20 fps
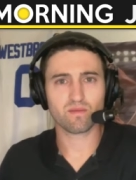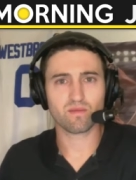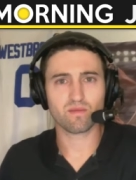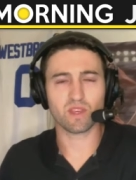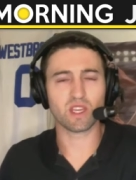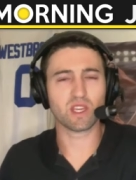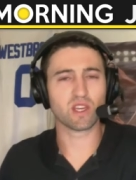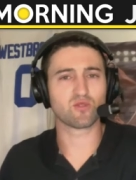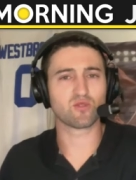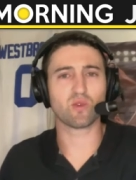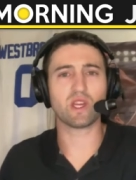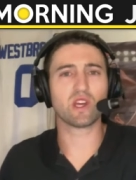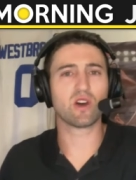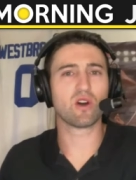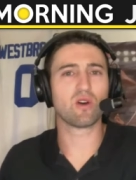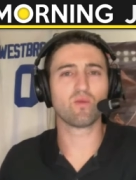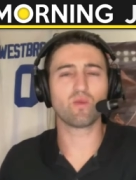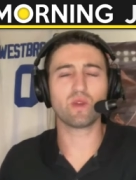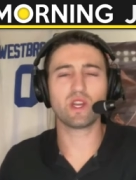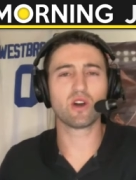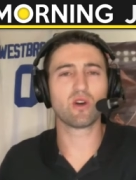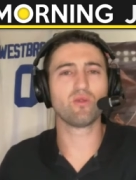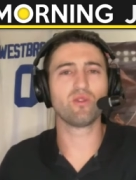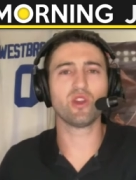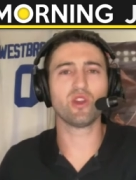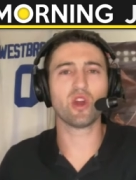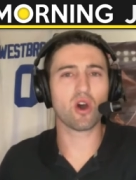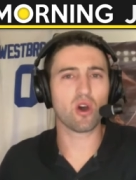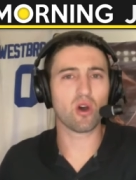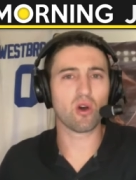because we don't
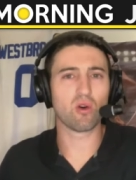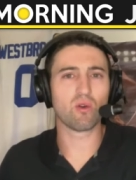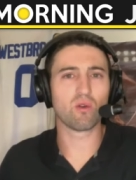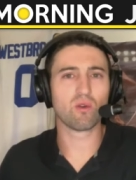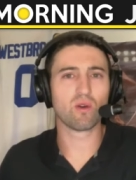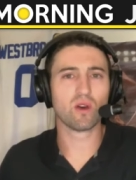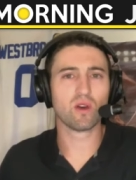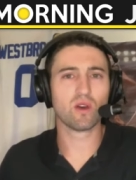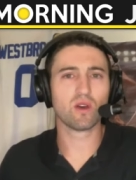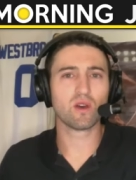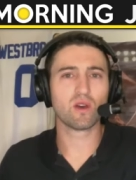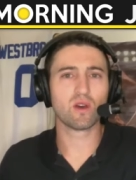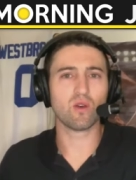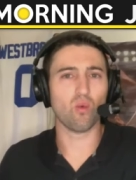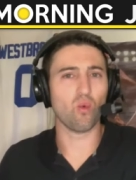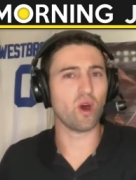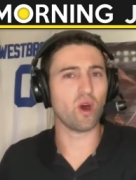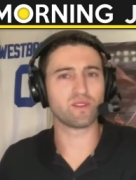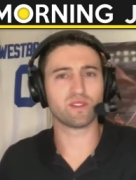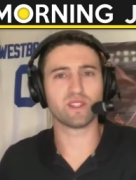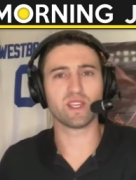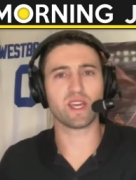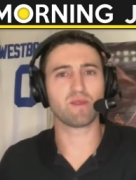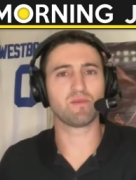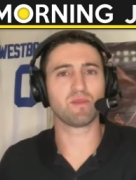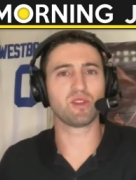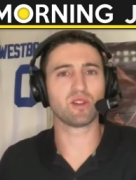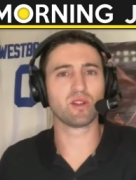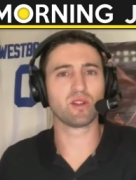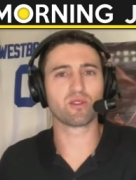know what
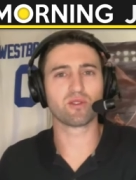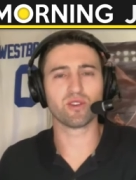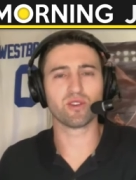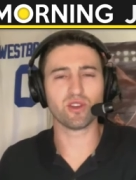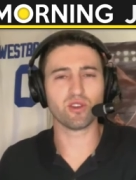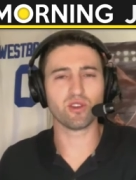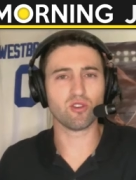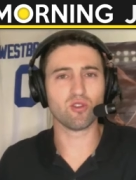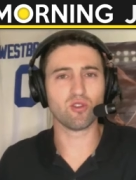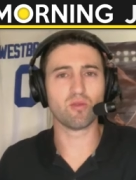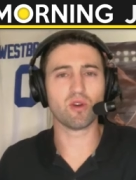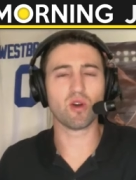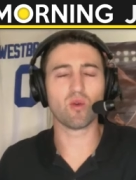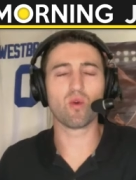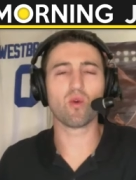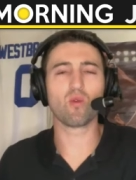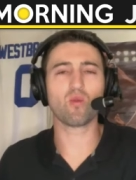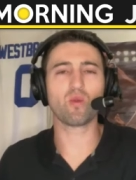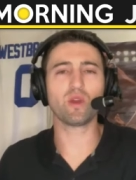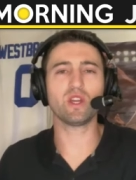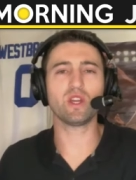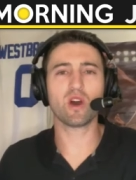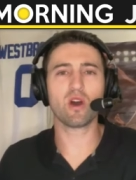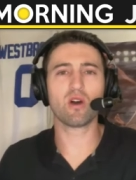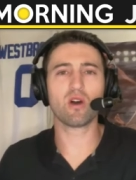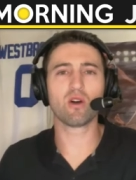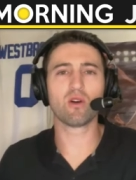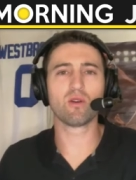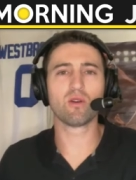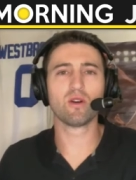Damian Lillard knew. But what we
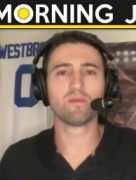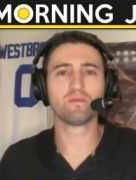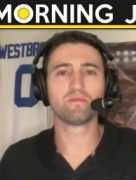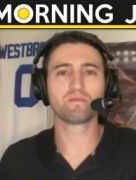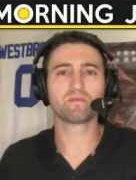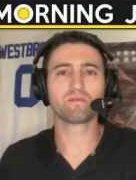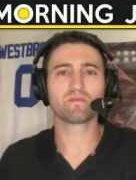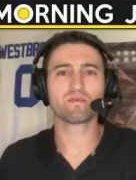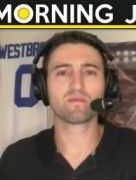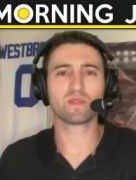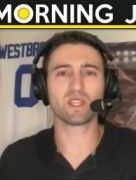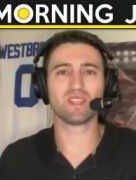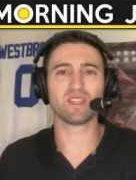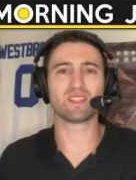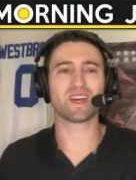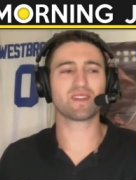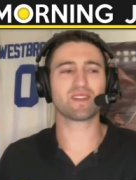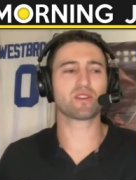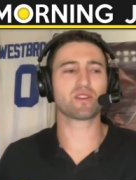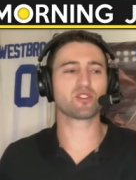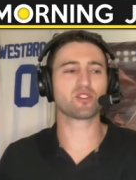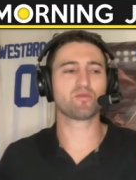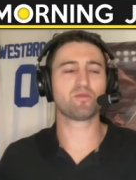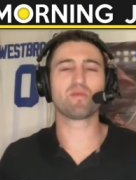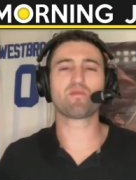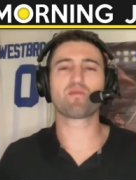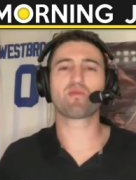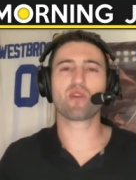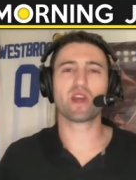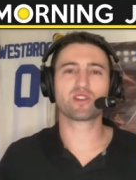know is that there's
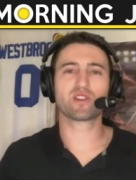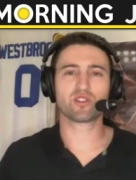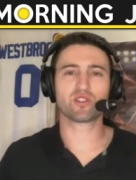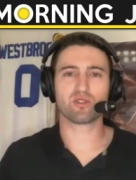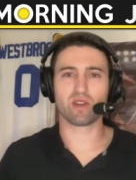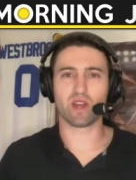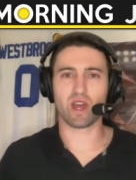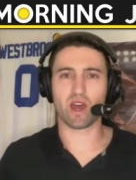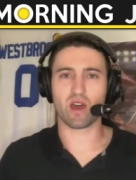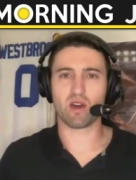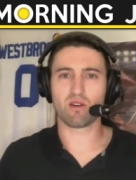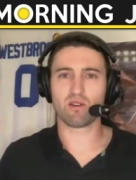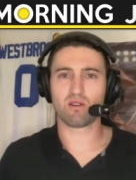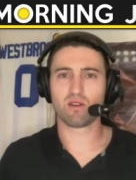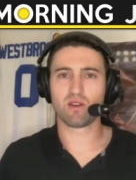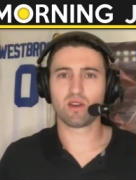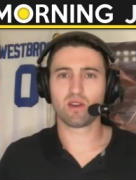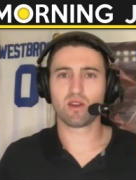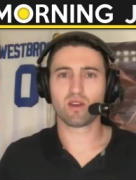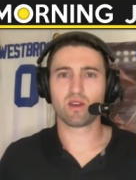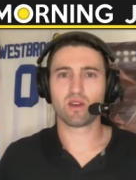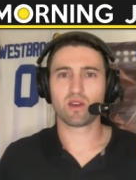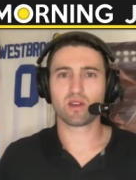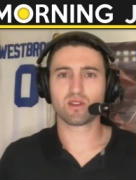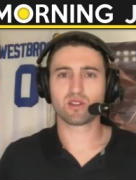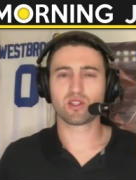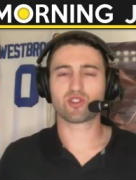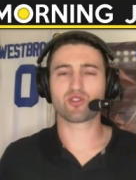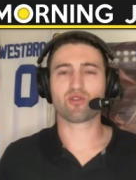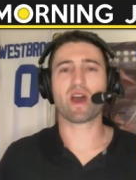been pressure now
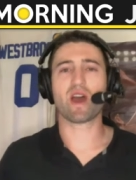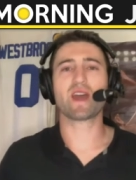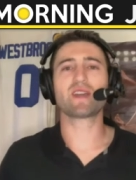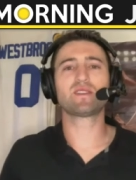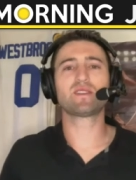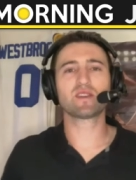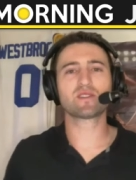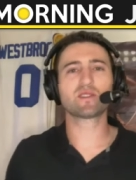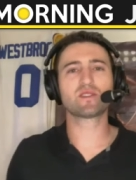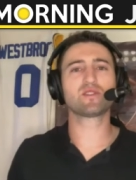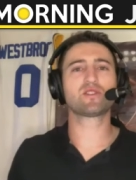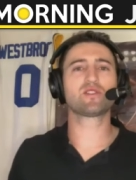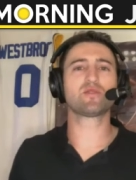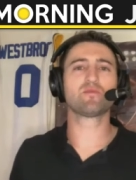to try and distance